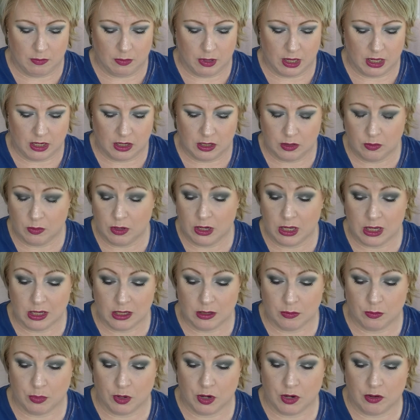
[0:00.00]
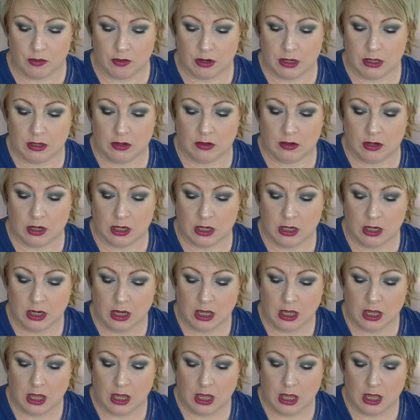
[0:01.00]
I just want to get some progress on it.
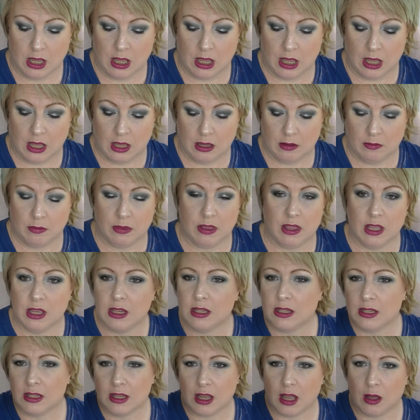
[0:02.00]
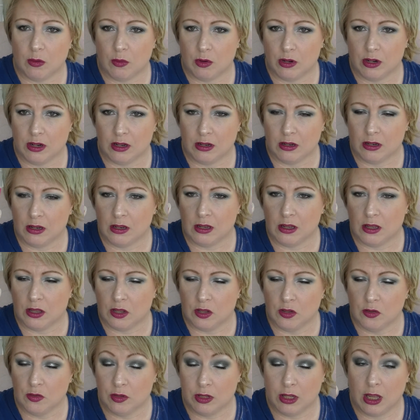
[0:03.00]
This, I want to
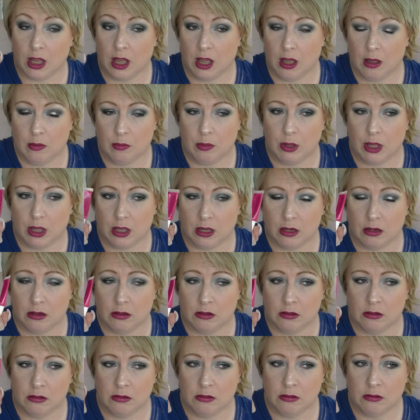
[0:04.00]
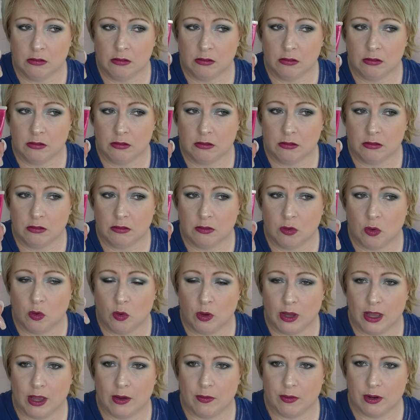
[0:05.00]
use it up and or
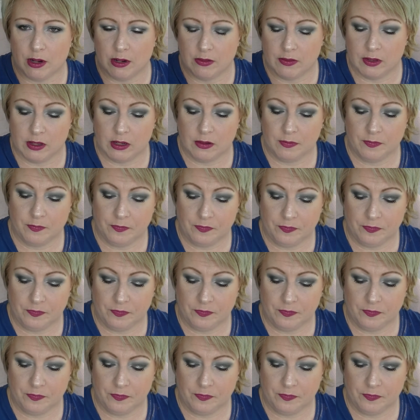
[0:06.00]
get rid of it.